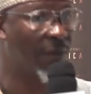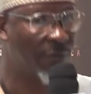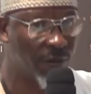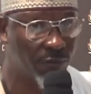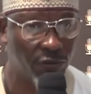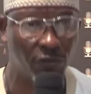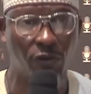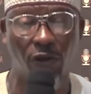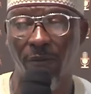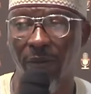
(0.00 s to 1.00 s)
and I'm able
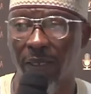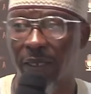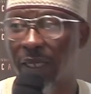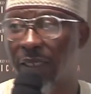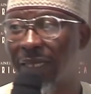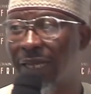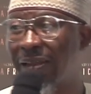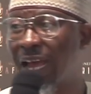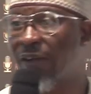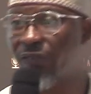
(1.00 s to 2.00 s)
to come. As
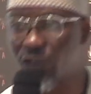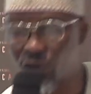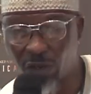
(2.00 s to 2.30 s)
at after